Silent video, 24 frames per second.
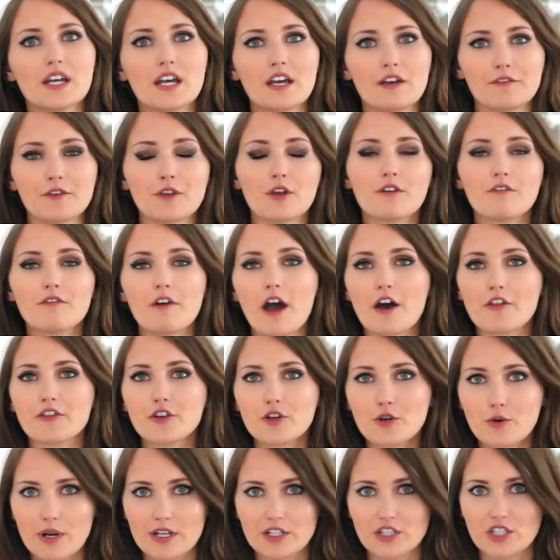if you have
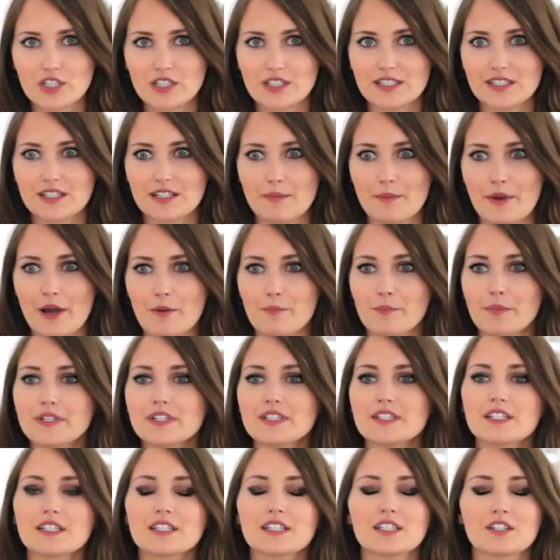other questions about
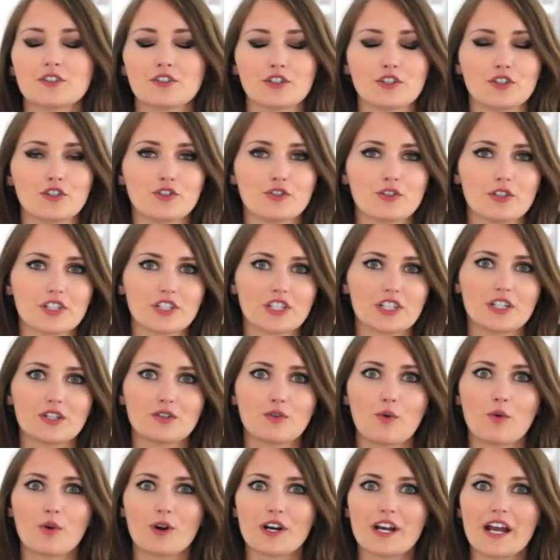business or nutrition
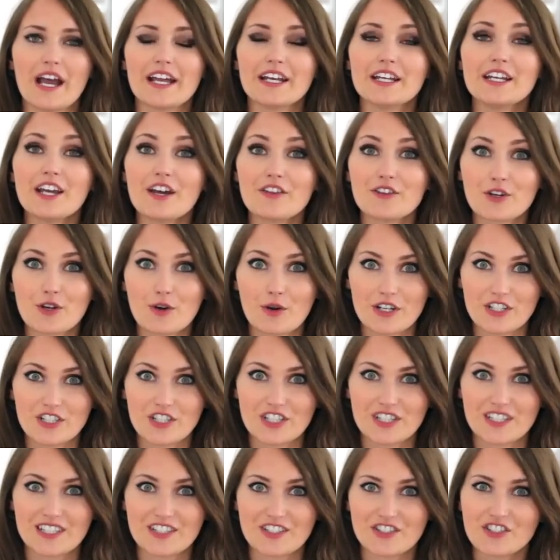or any other
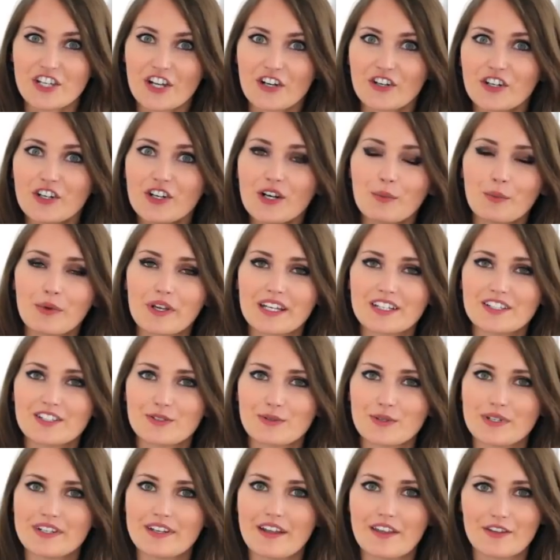questions in general, and we can
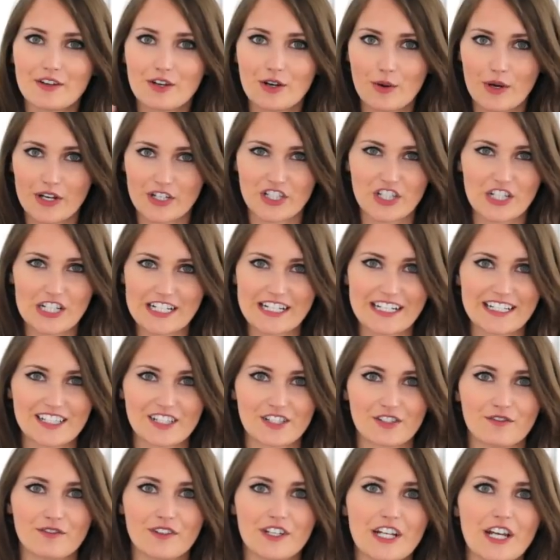do another question and
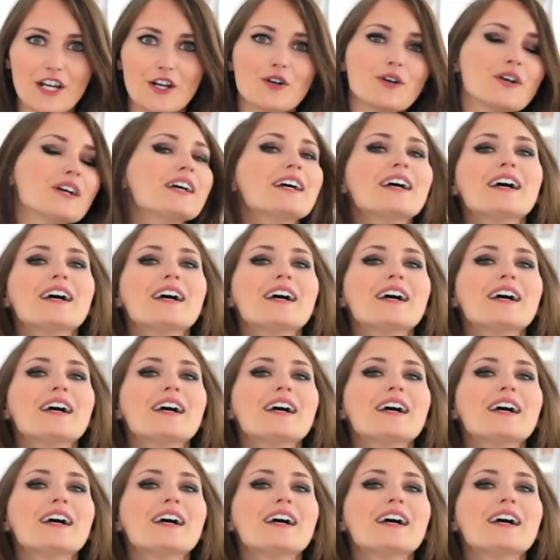answer video.